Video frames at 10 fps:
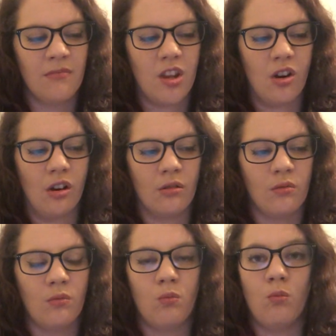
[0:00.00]
you know,
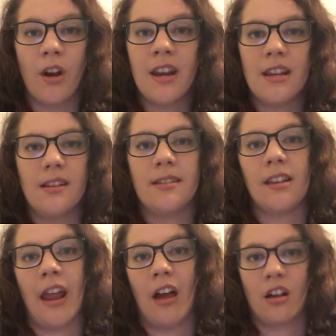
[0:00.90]
what it is
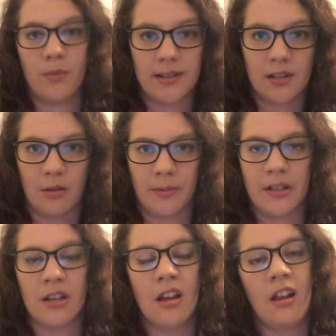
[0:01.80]
and how can we stop
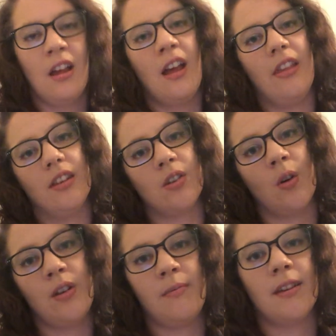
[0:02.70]
it. And then
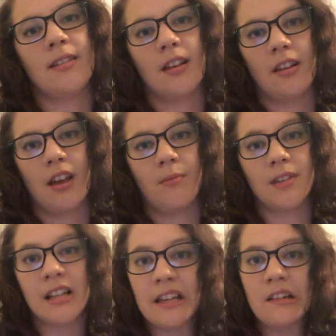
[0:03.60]
Tony basically comes
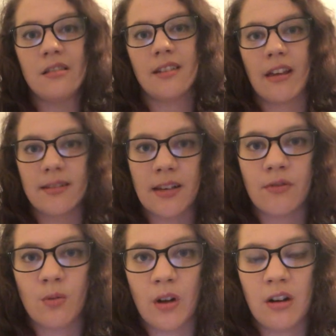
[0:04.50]
clean and tells
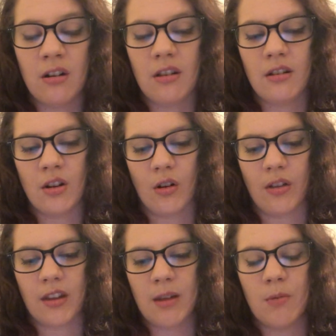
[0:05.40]
everyone, you know,
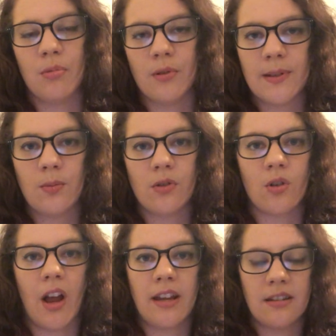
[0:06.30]
that him and Bruce were
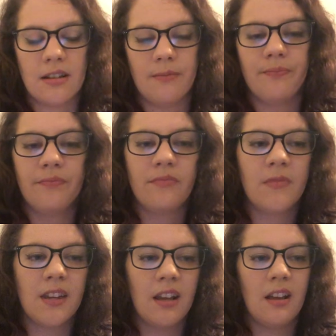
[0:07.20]
trying to,
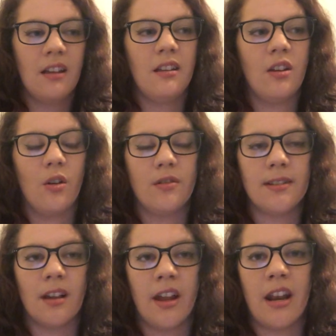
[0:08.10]
you know,
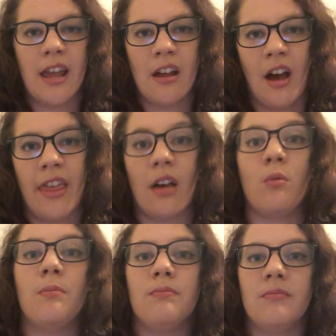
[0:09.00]
design an AI that
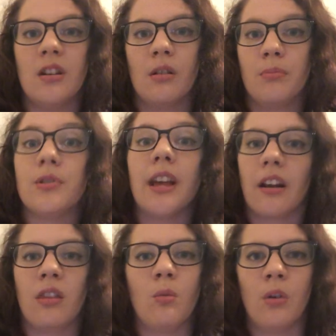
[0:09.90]
would, you know,
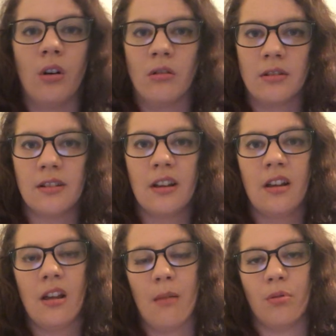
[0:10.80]
protect the world
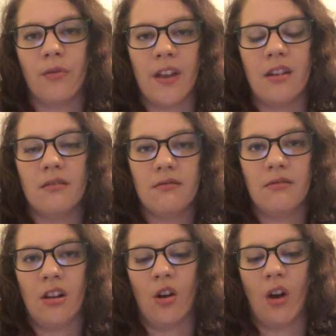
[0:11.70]
and prevent,
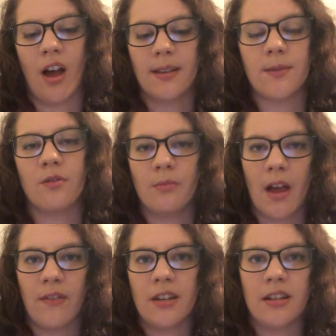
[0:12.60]
you know, us from
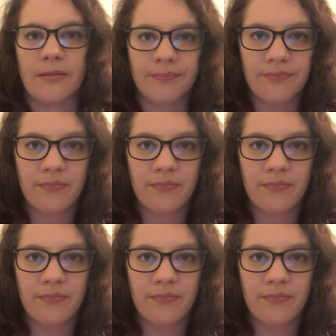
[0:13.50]
having to,